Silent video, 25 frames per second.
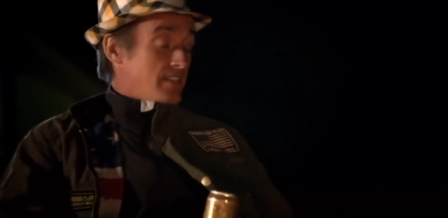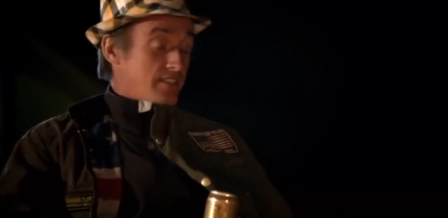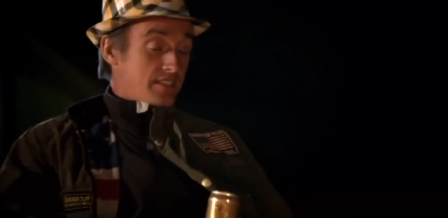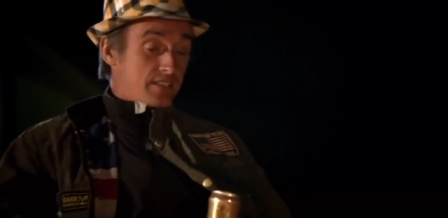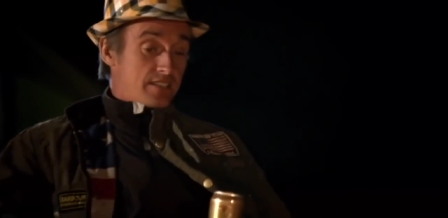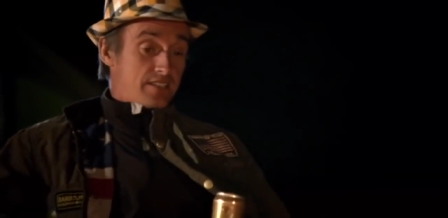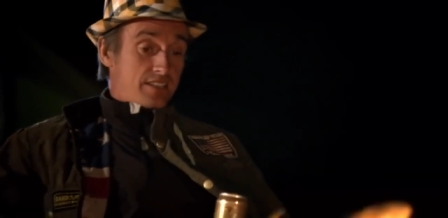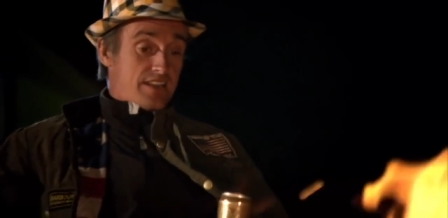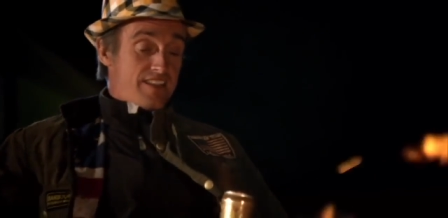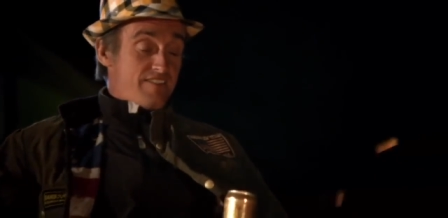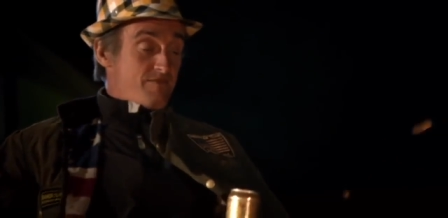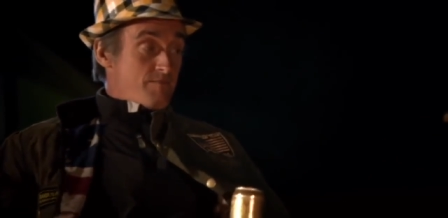is a
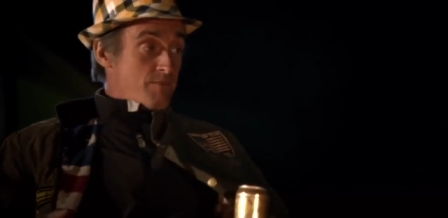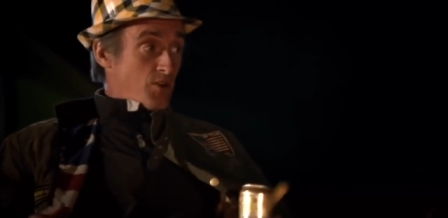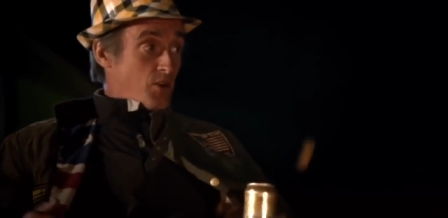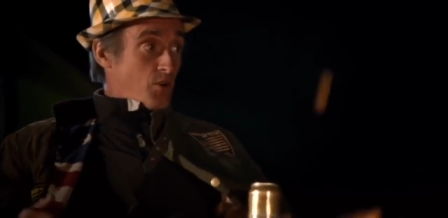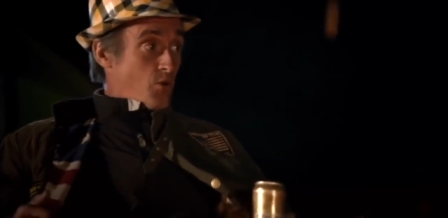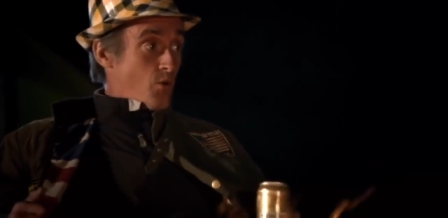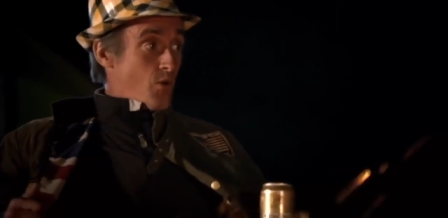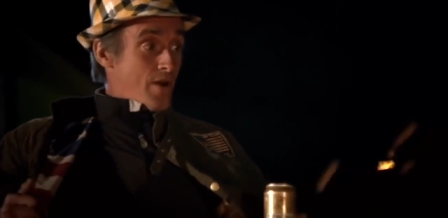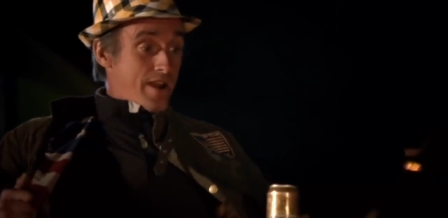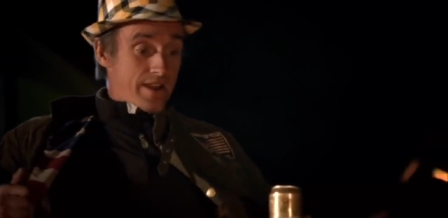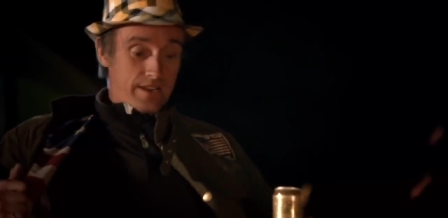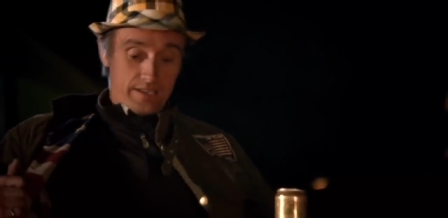Steve
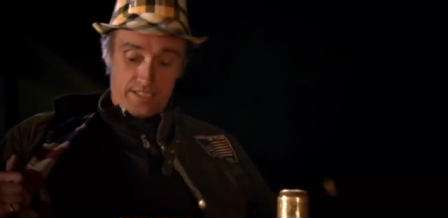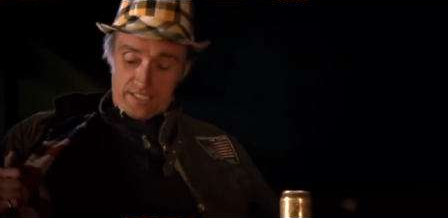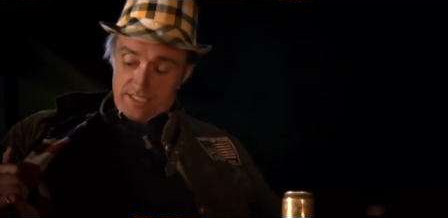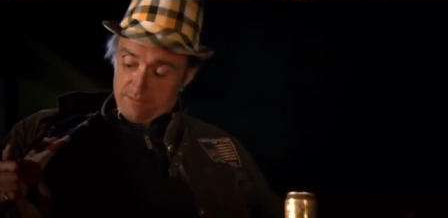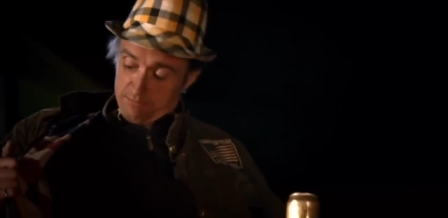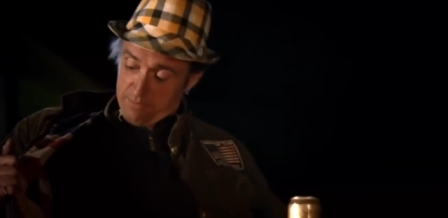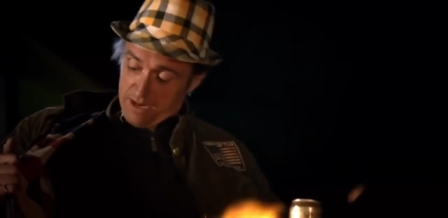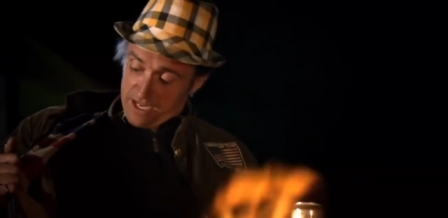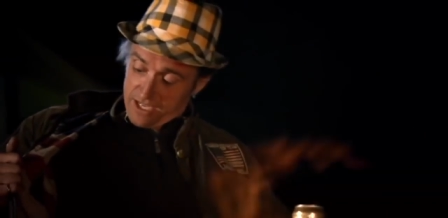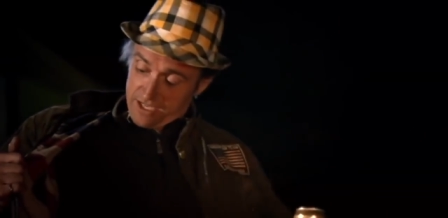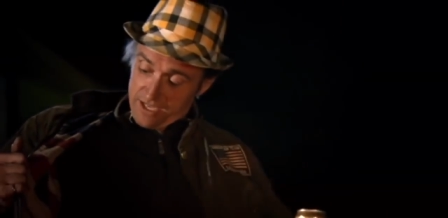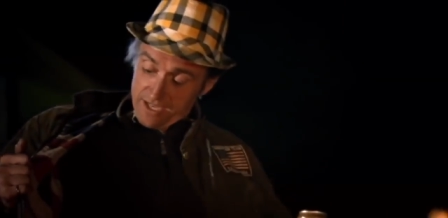McQueen
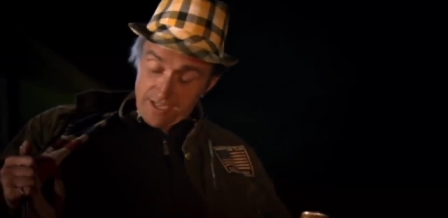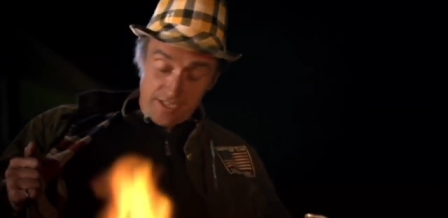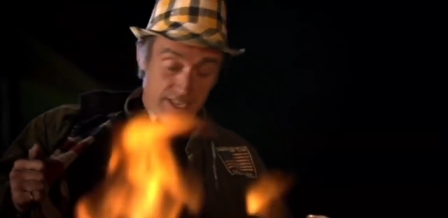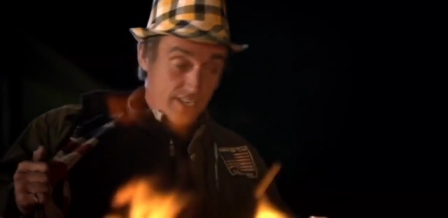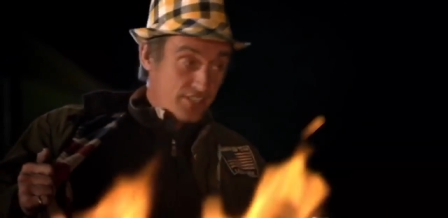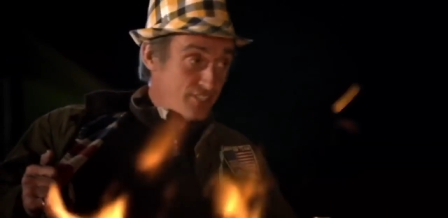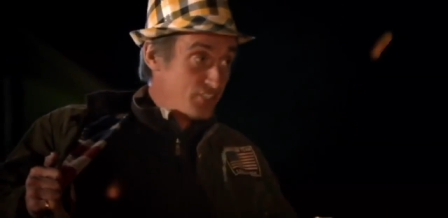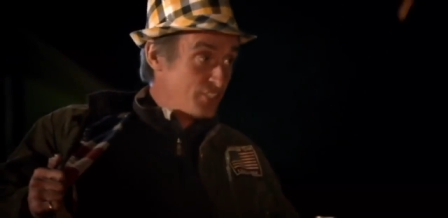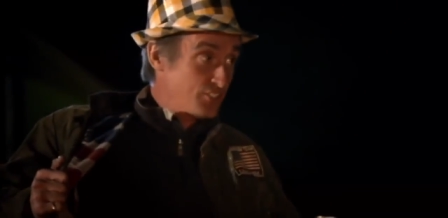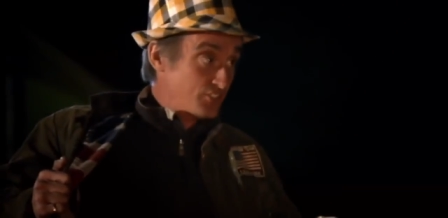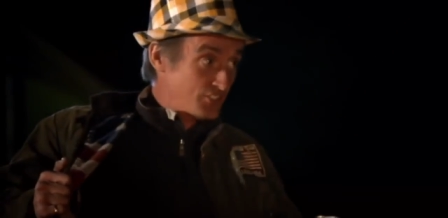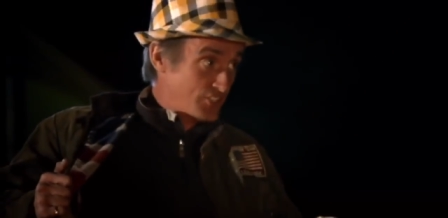special
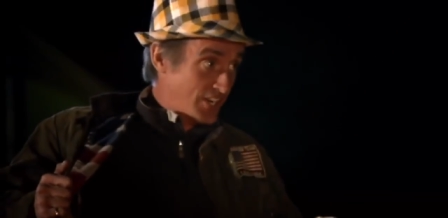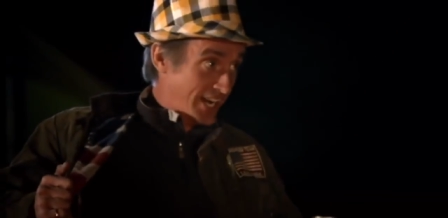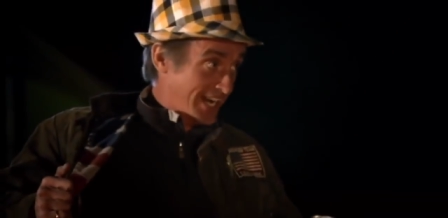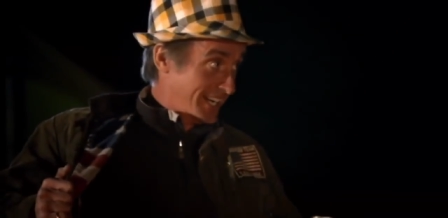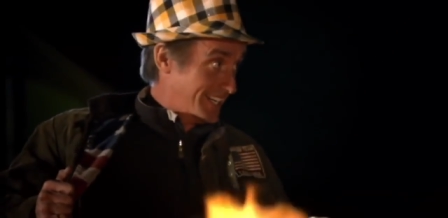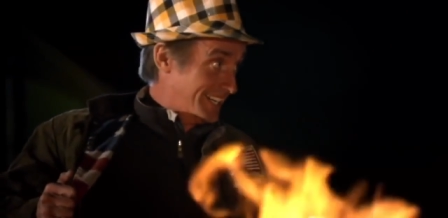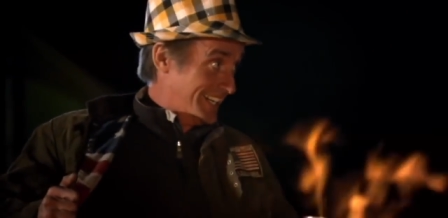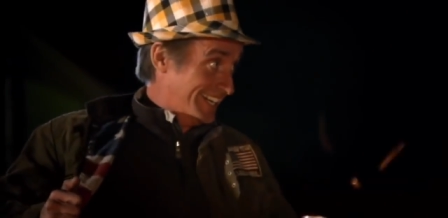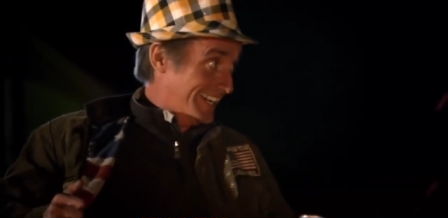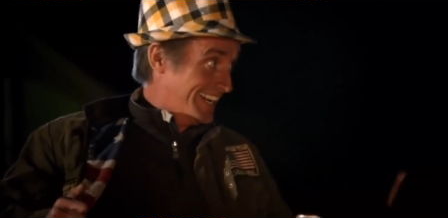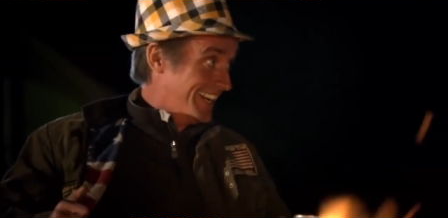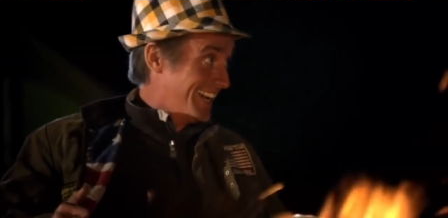edition
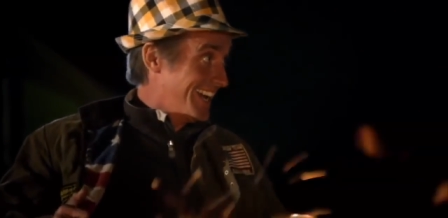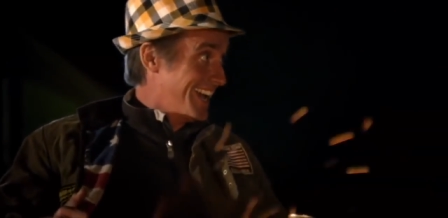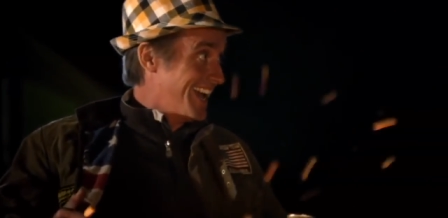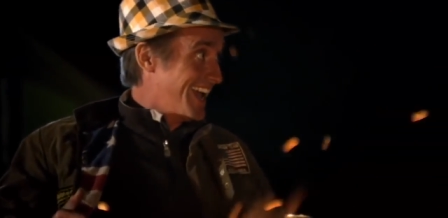jacket.